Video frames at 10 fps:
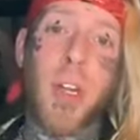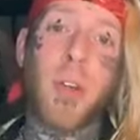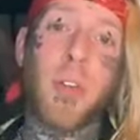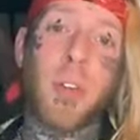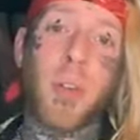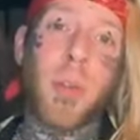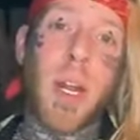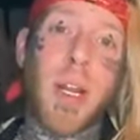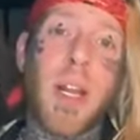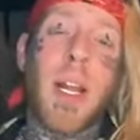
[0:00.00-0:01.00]
I don't do
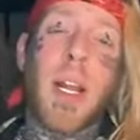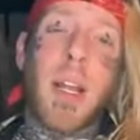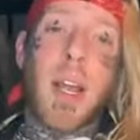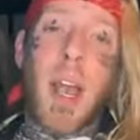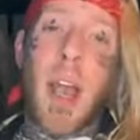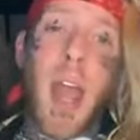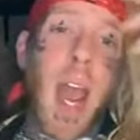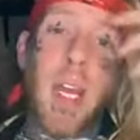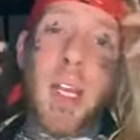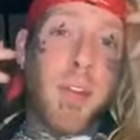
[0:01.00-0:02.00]
like
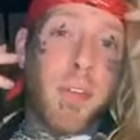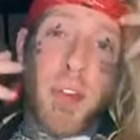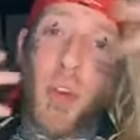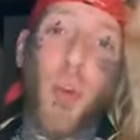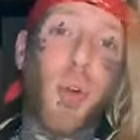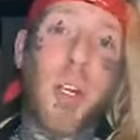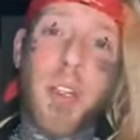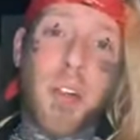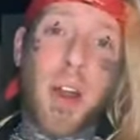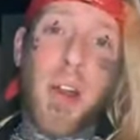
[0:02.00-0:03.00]
any of the
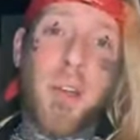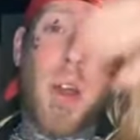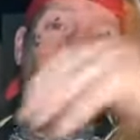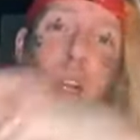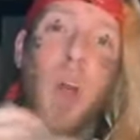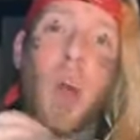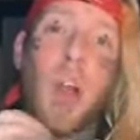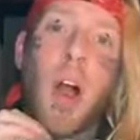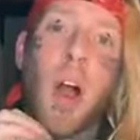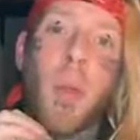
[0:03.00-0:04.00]
corny stuff that would go
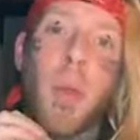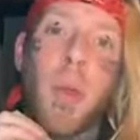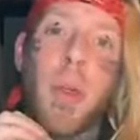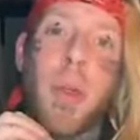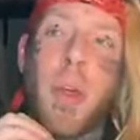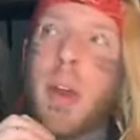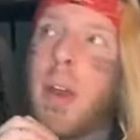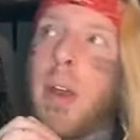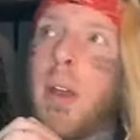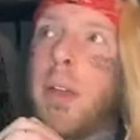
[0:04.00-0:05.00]
along with
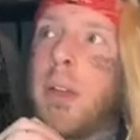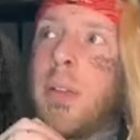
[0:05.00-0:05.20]
uh,